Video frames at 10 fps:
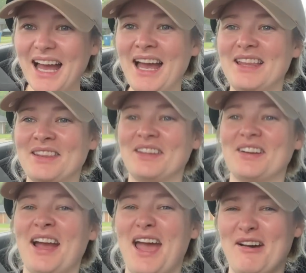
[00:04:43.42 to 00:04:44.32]
And they're
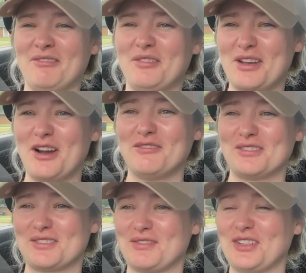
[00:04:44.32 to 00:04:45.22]
halfway off
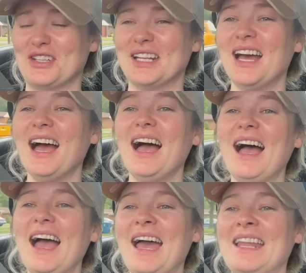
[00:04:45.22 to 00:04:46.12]
his foot.
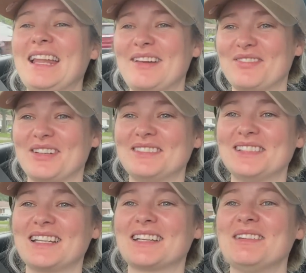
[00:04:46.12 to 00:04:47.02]
And I feel
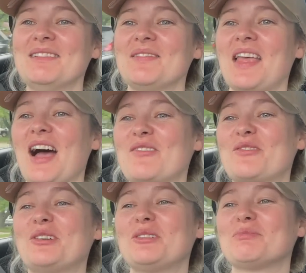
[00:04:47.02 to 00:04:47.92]
like, I
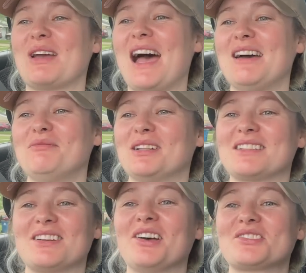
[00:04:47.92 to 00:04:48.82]
feel bad, but
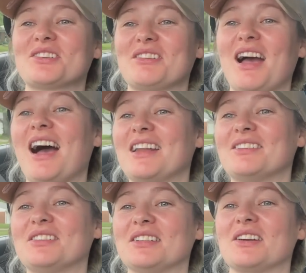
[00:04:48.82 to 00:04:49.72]
it's also kind
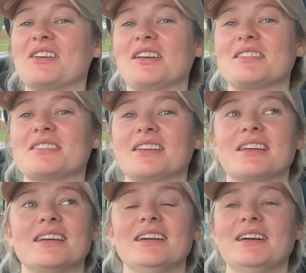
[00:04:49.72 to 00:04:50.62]
of hilarious. Like,
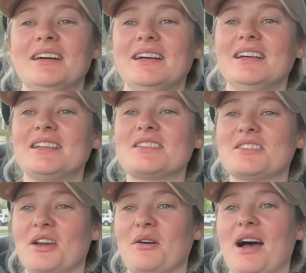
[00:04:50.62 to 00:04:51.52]

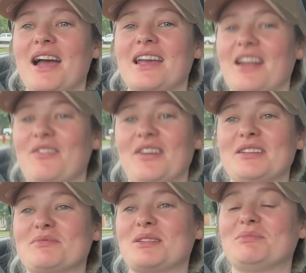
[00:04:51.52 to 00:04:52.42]
so I gotta find
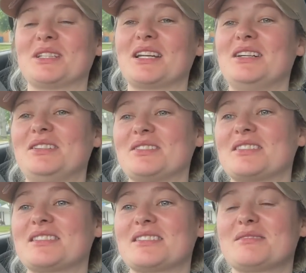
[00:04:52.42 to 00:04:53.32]
him something
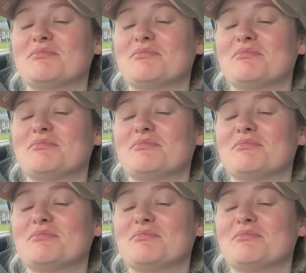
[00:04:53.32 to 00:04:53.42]
else.